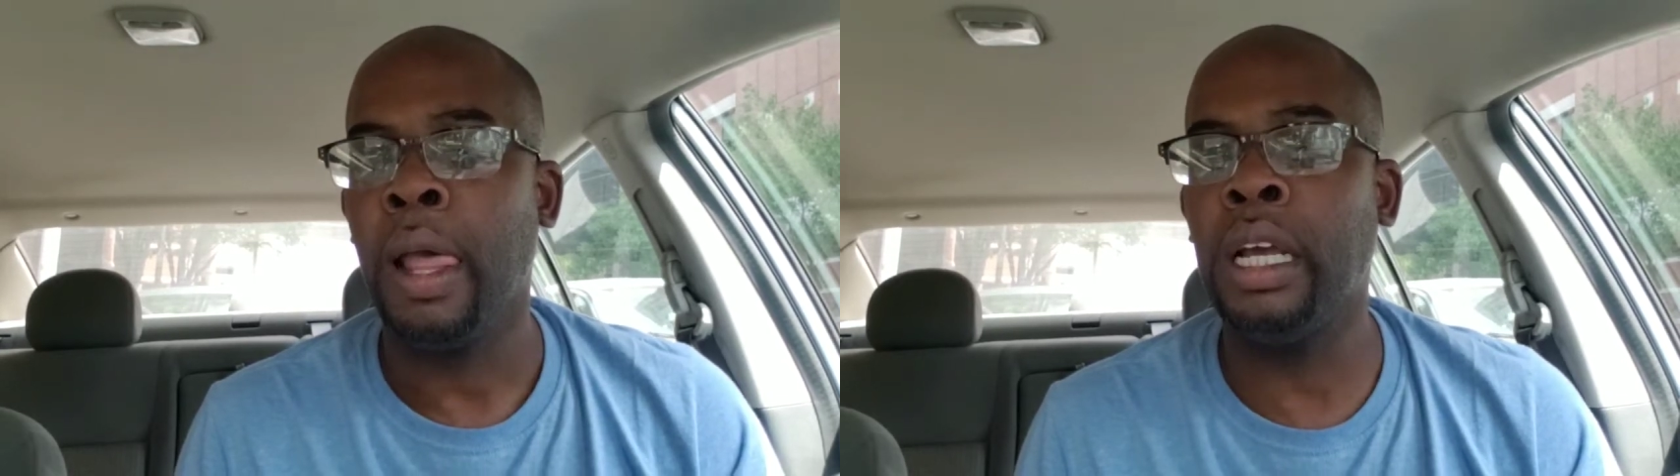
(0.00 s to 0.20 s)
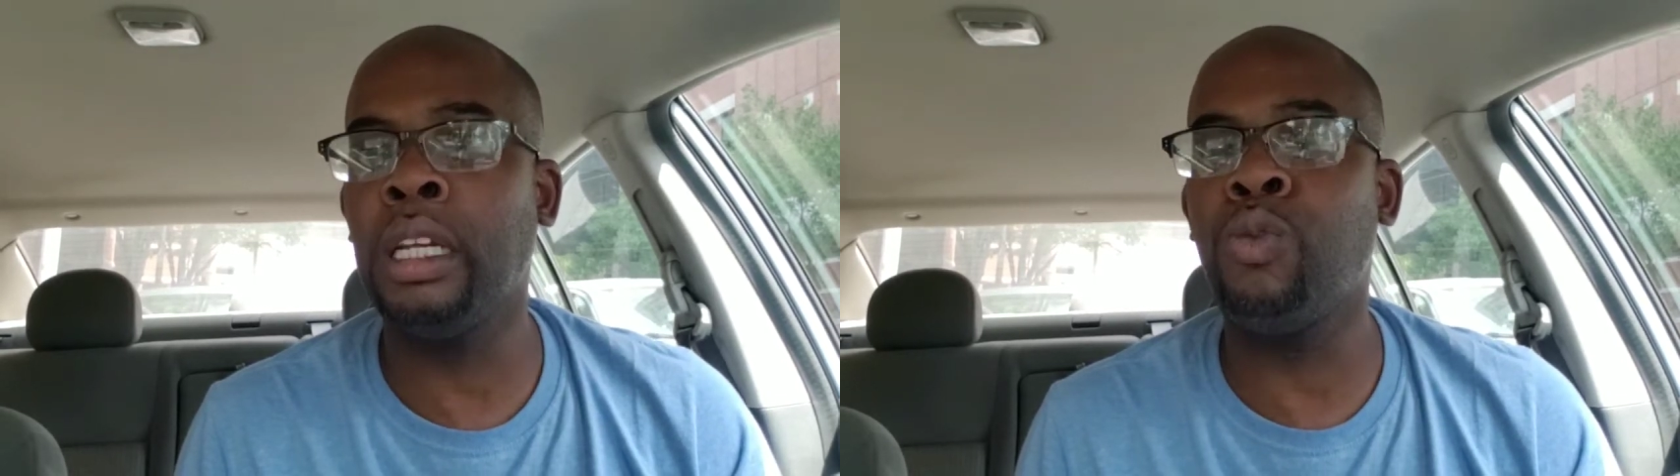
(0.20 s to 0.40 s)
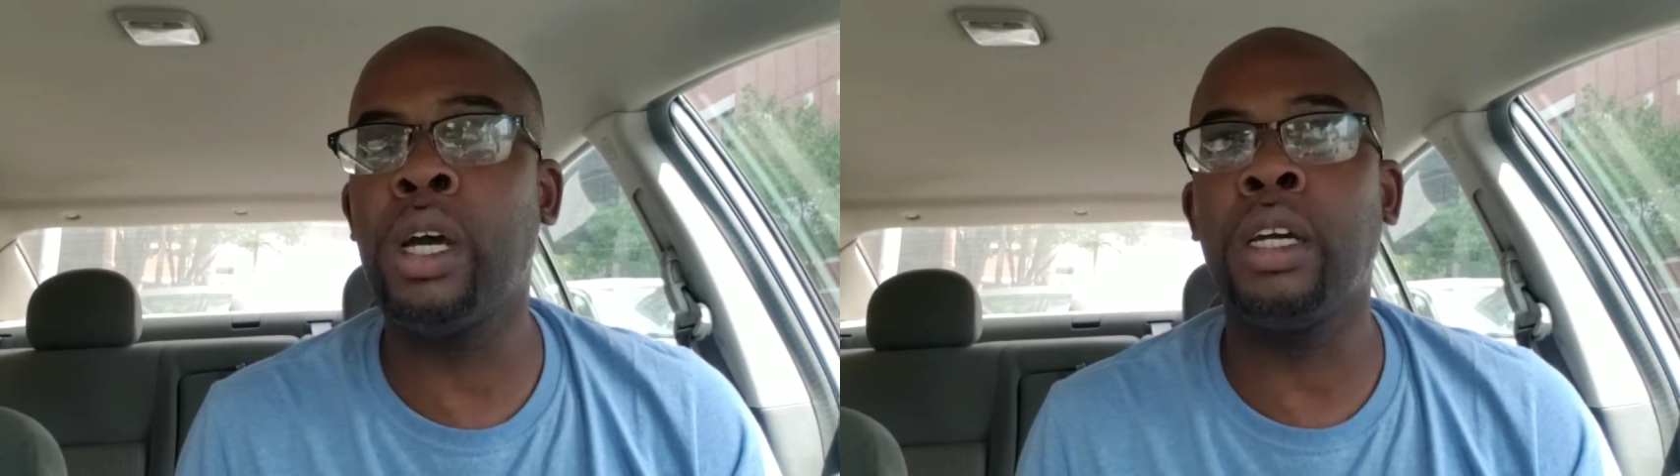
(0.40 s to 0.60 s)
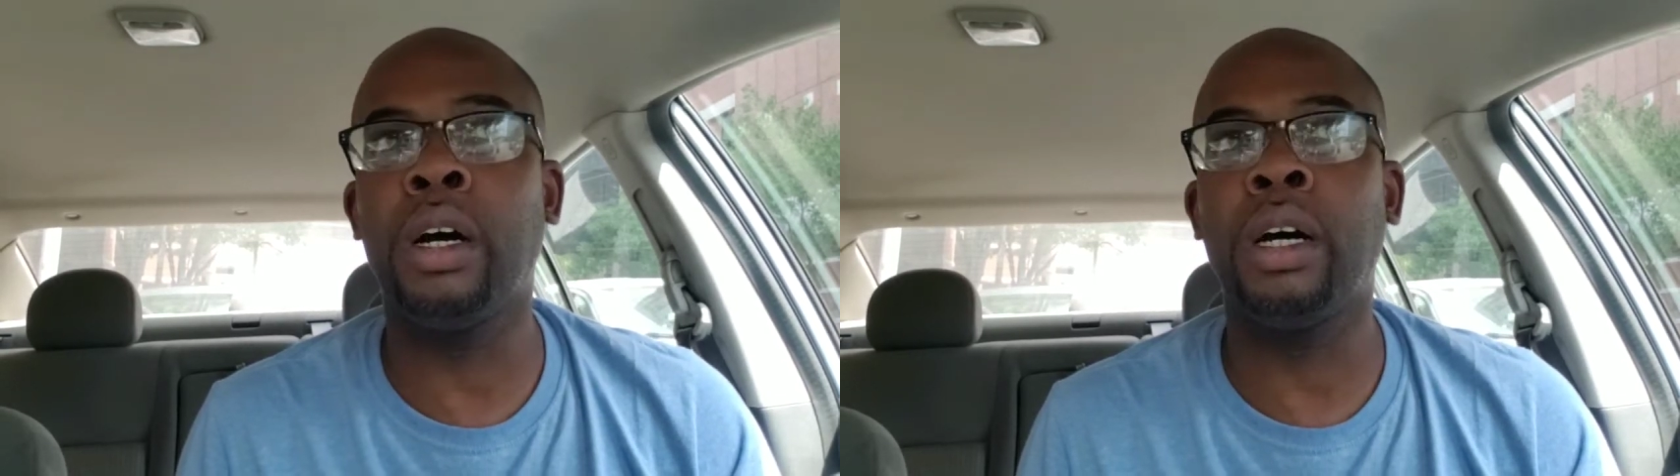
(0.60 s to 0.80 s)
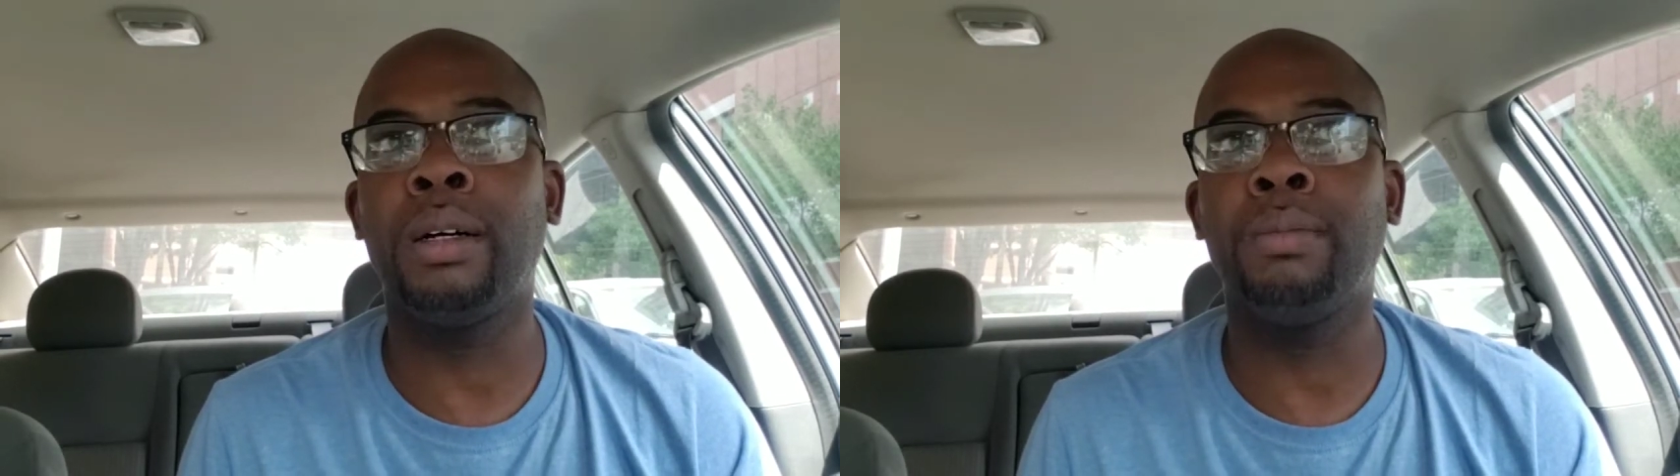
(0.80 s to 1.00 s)
Anyway,
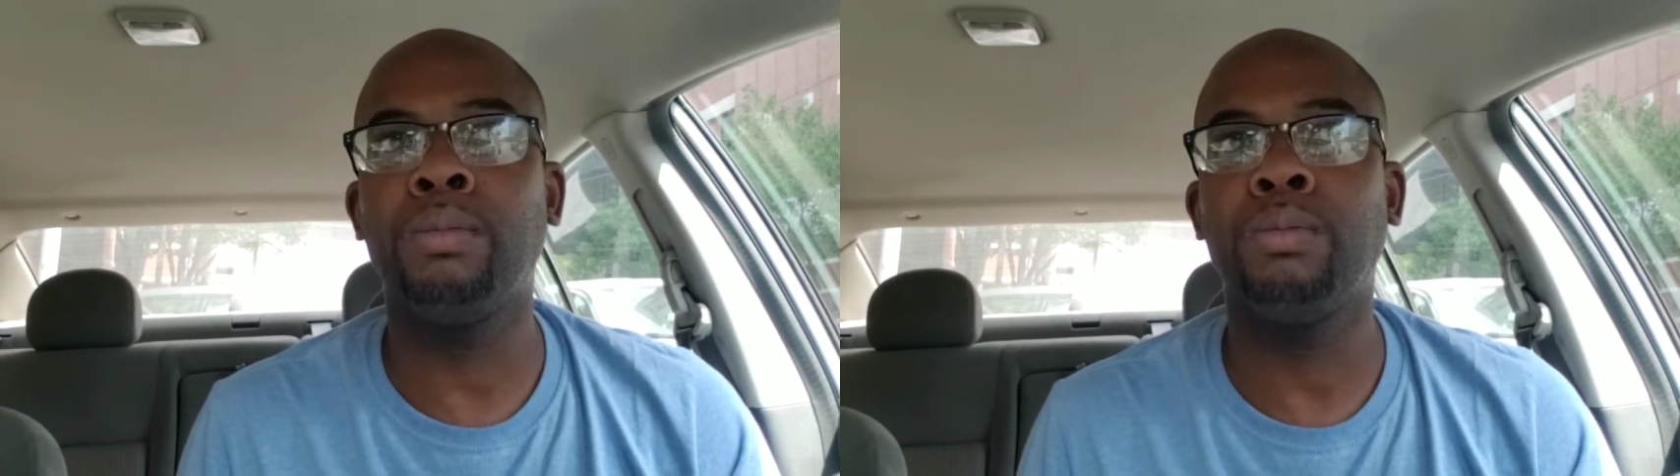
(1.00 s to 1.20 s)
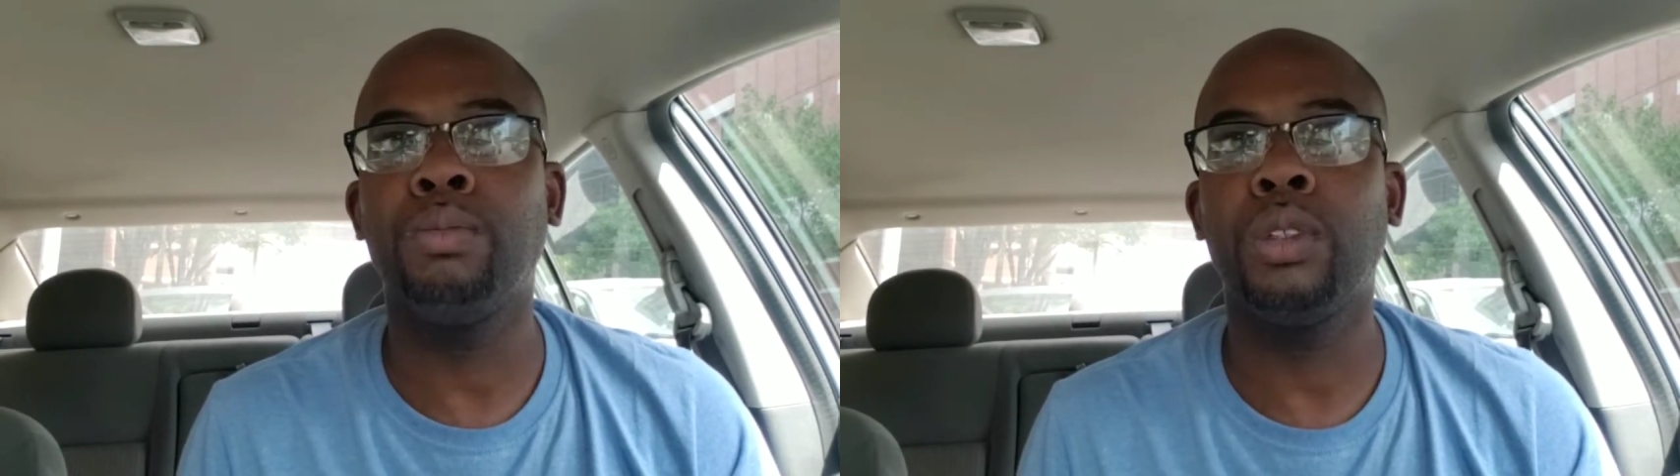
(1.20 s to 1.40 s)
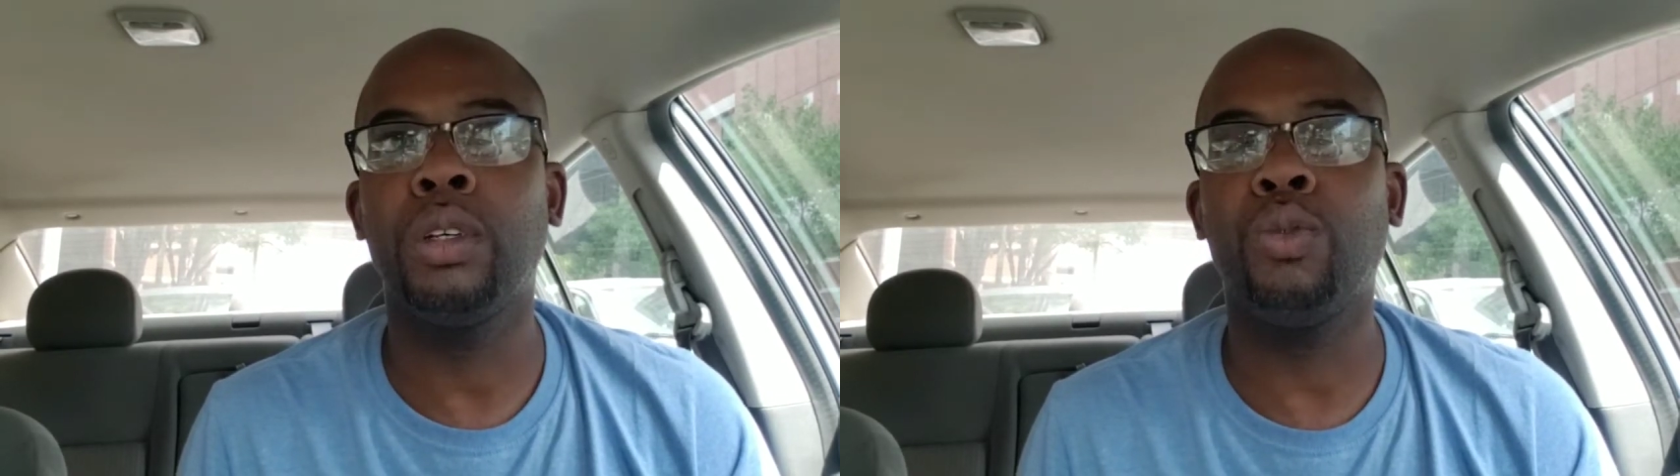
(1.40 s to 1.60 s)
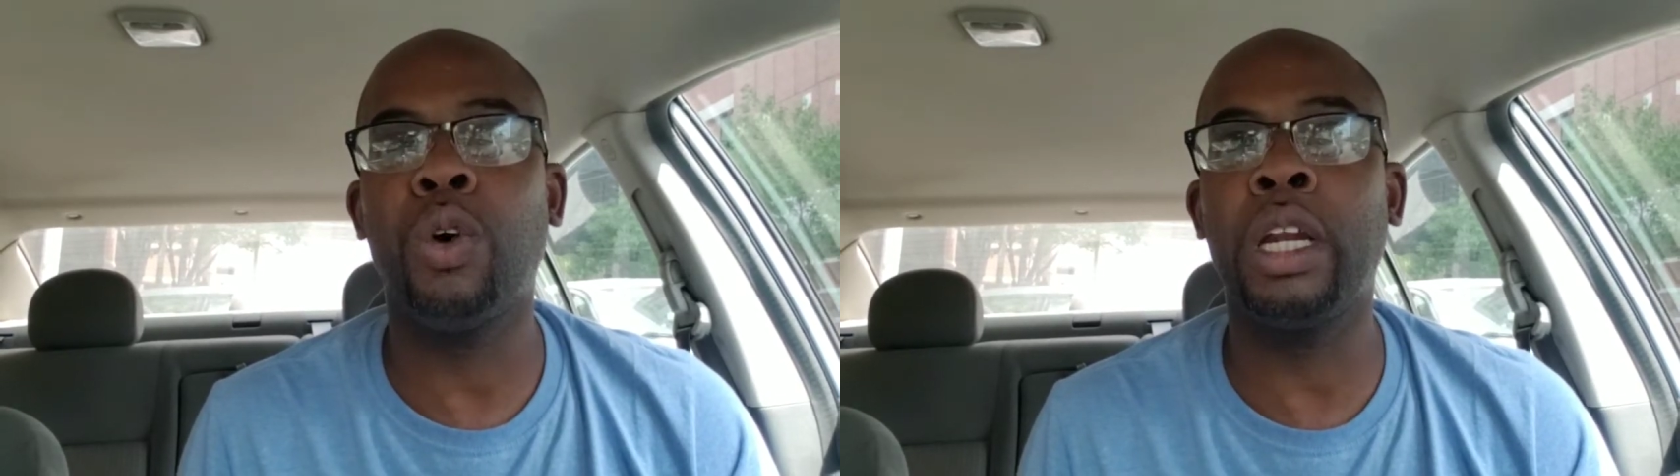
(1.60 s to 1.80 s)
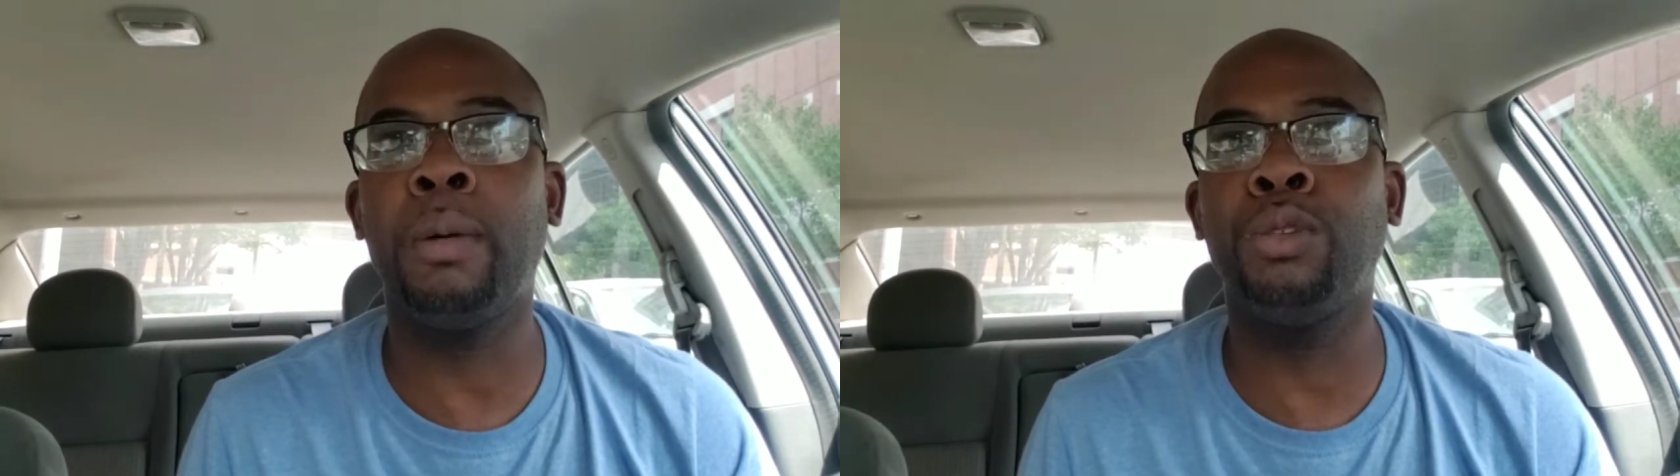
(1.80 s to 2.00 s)
um,
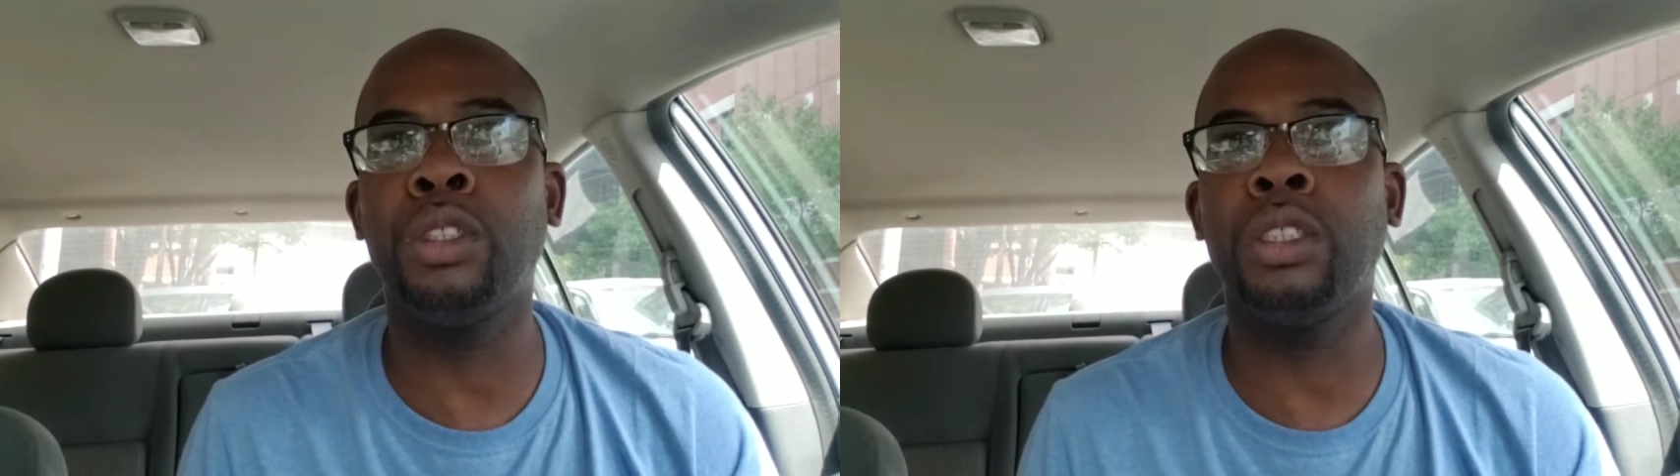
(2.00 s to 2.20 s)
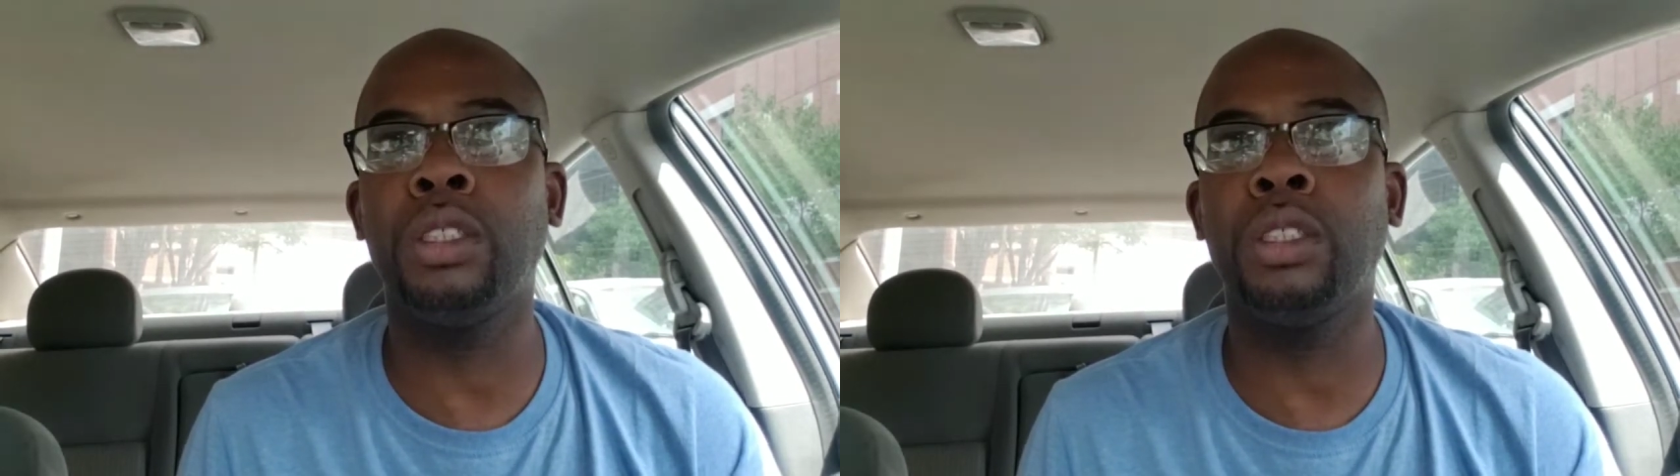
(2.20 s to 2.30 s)
what I'm